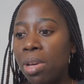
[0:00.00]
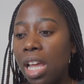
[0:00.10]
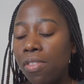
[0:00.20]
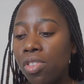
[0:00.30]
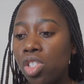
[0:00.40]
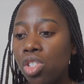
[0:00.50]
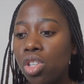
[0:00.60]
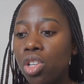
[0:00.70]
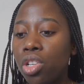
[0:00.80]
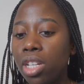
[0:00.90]
My Life is
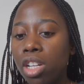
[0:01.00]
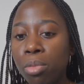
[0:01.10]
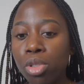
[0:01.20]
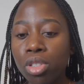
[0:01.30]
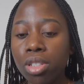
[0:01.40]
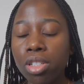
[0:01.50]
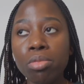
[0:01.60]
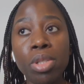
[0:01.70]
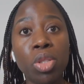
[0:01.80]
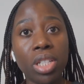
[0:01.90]
Sugar, and I'm also gonna
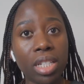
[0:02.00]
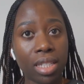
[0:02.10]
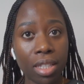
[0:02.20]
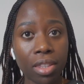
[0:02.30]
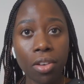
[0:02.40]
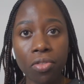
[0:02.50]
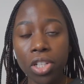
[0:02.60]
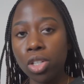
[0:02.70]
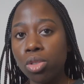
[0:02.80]
be doing a sit down video.